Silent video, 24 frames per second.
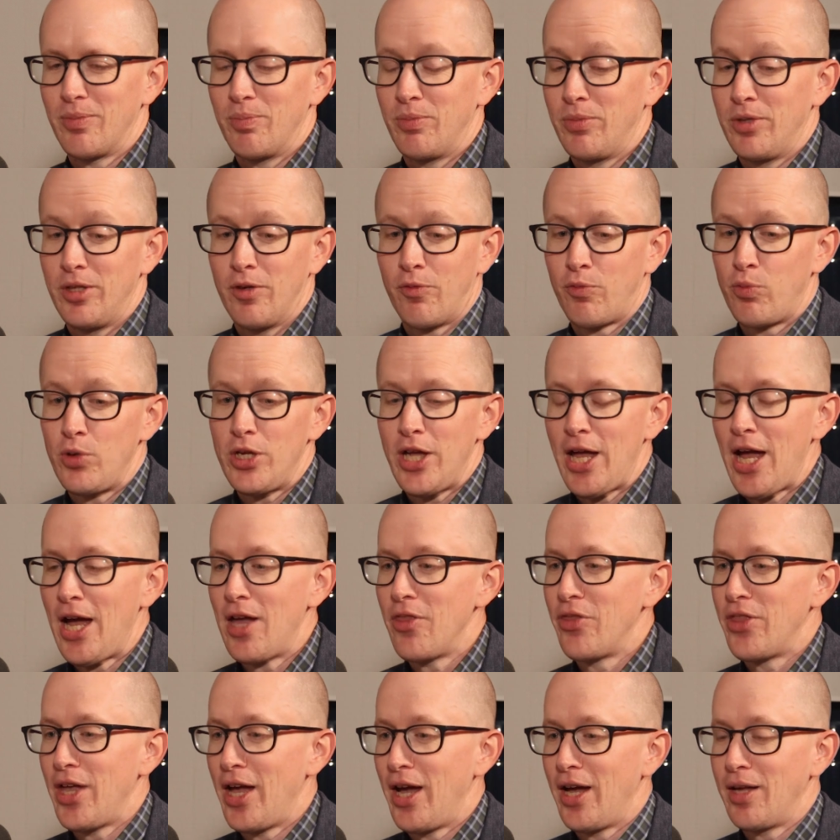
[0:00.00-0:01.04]
If we
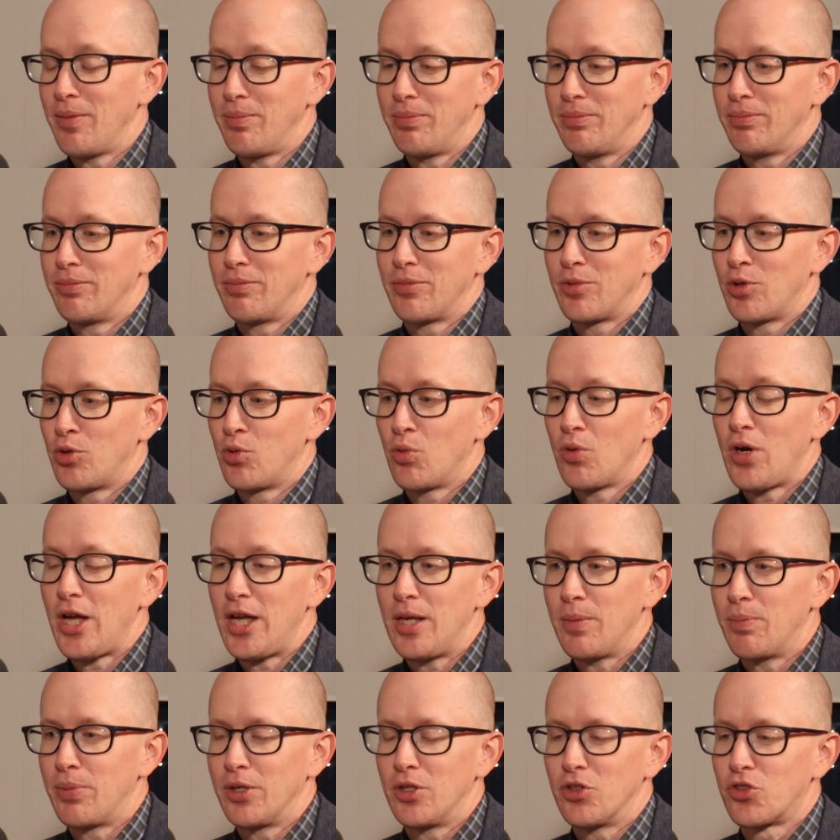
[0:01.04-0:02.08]
had that,
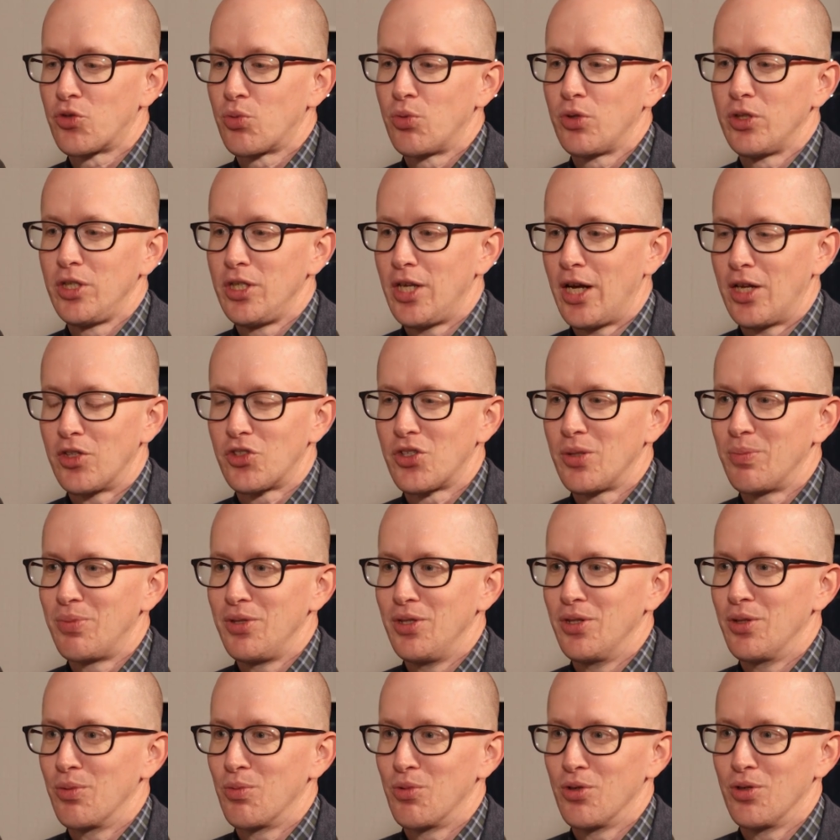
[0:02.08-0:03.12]
great, but it's really not something
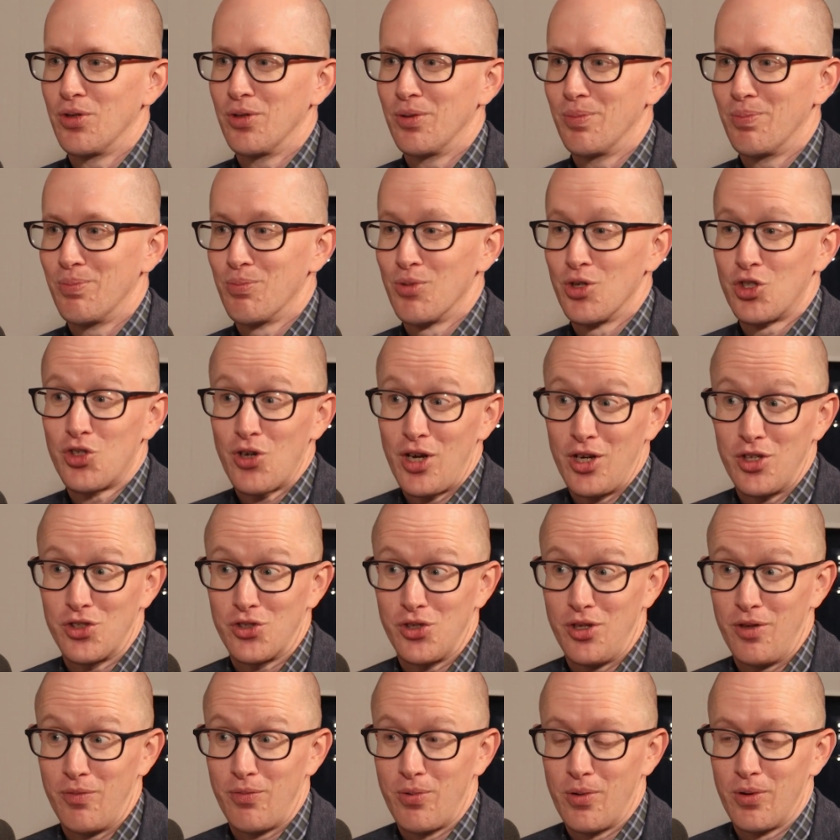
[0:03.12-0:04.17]
that we're trying to
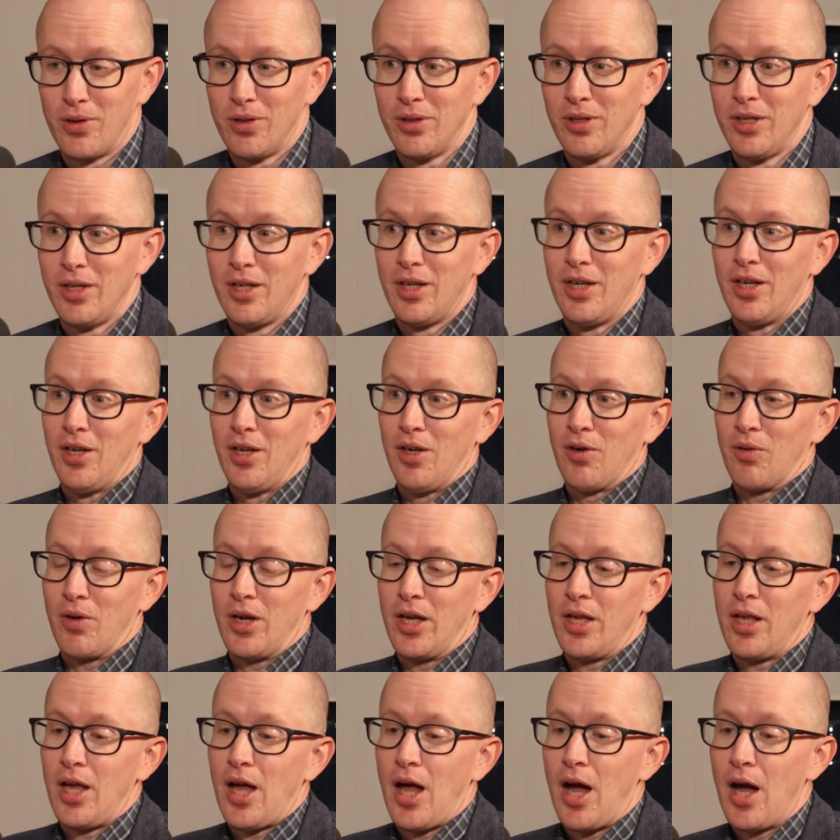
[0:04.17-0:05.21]
solve for,
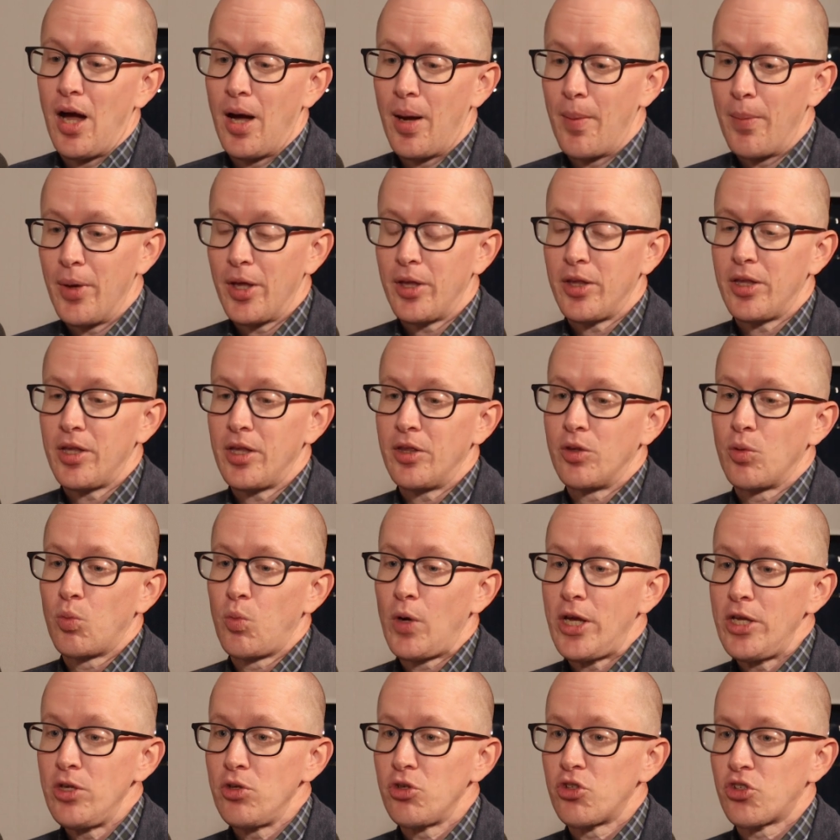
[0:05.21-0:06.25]
right? And the
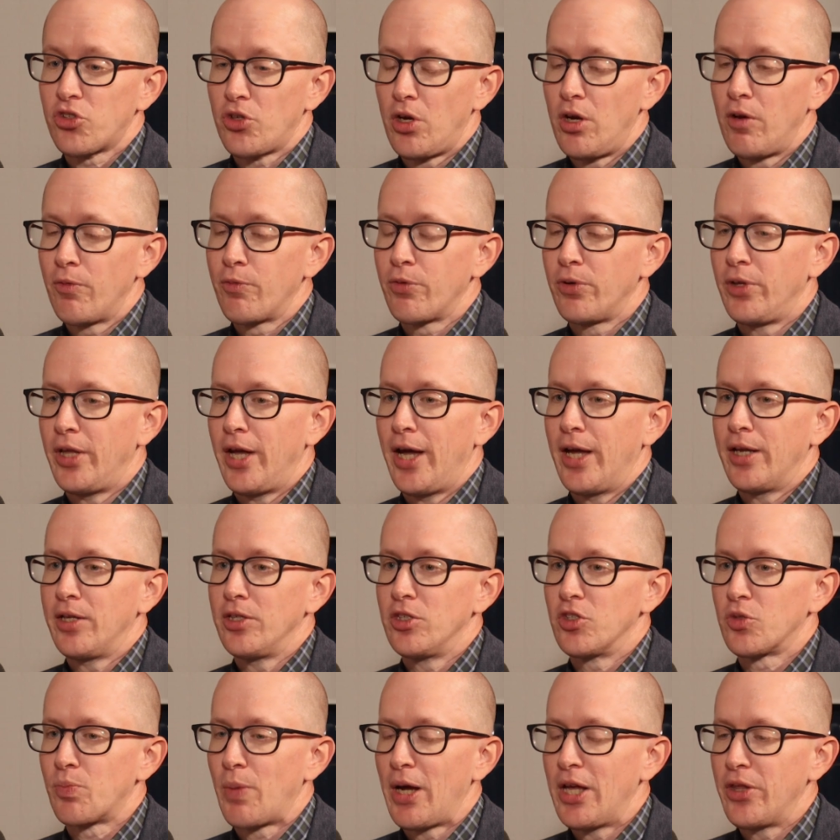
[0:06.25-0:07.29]
way you solve for that
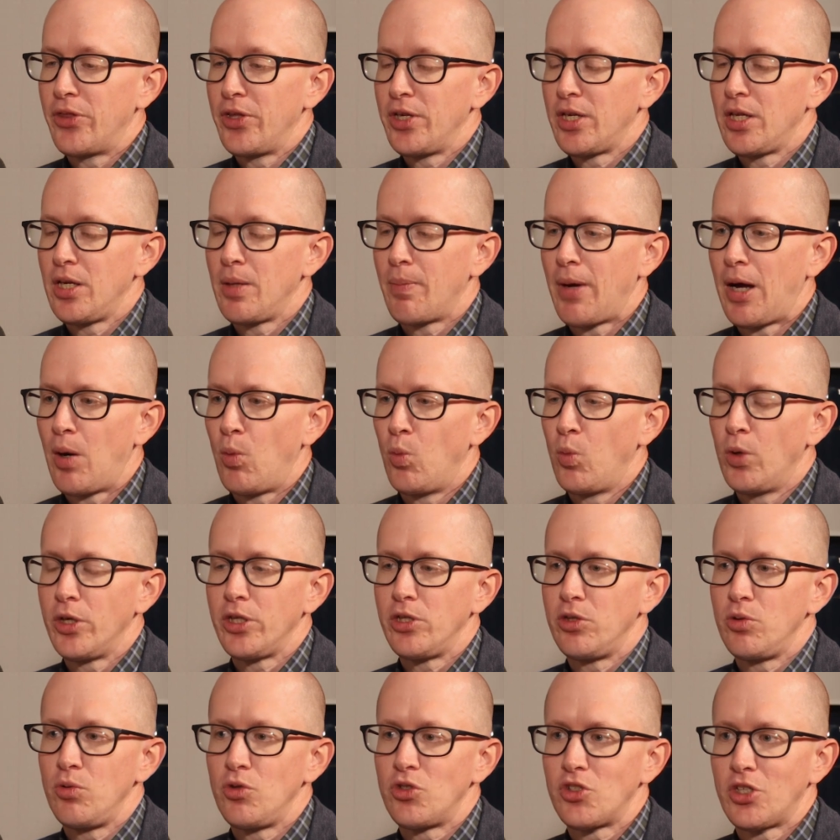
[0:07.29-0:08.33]
is by thinking about what a
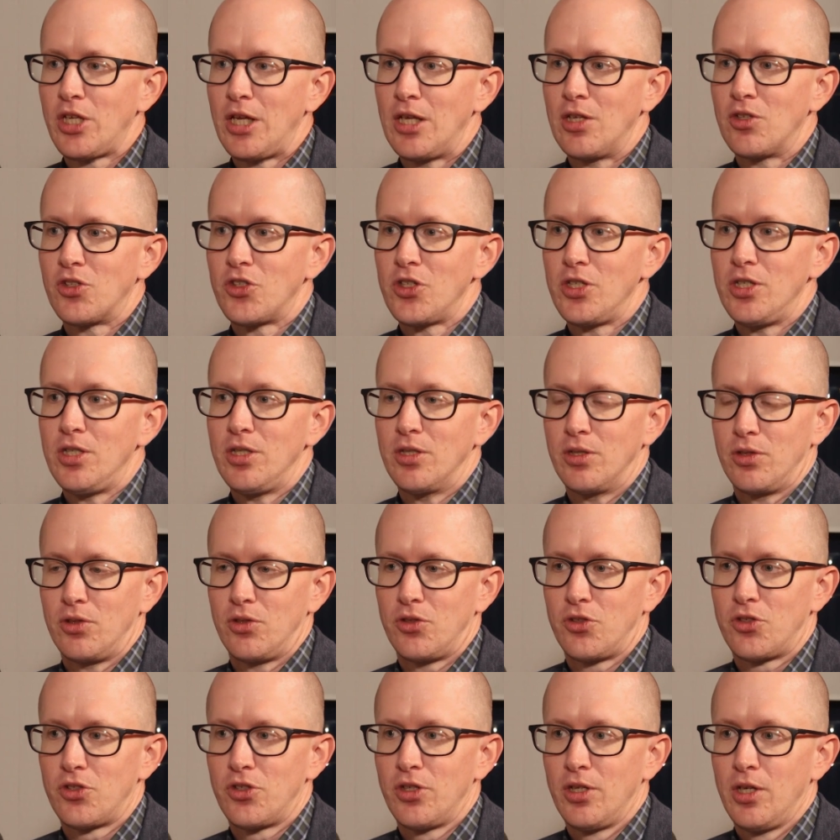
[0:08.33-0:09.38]
use case
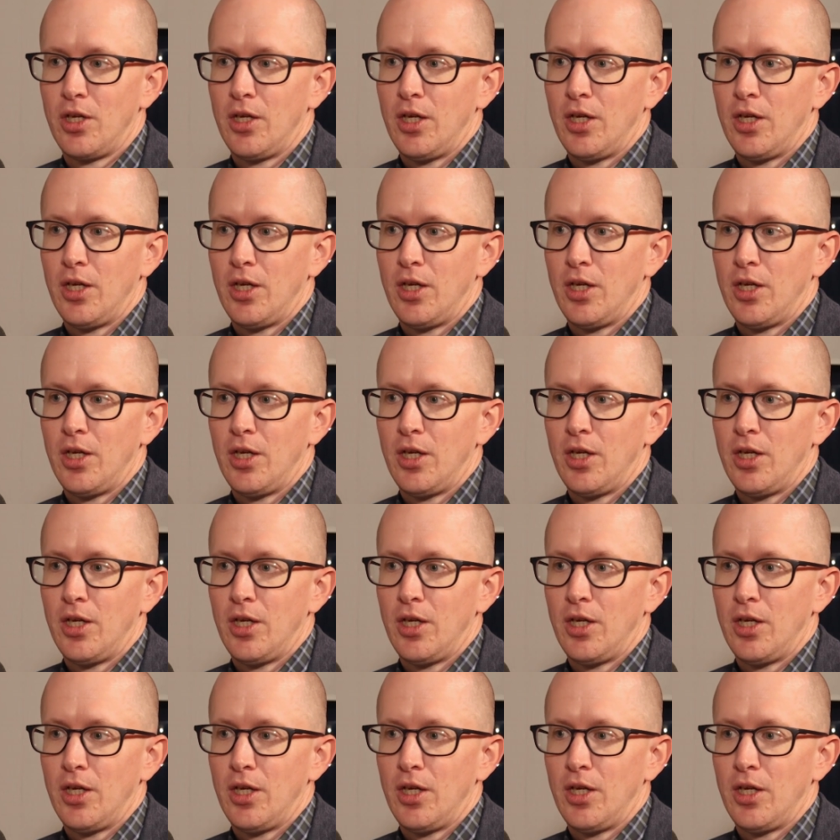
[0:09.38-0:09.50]
is.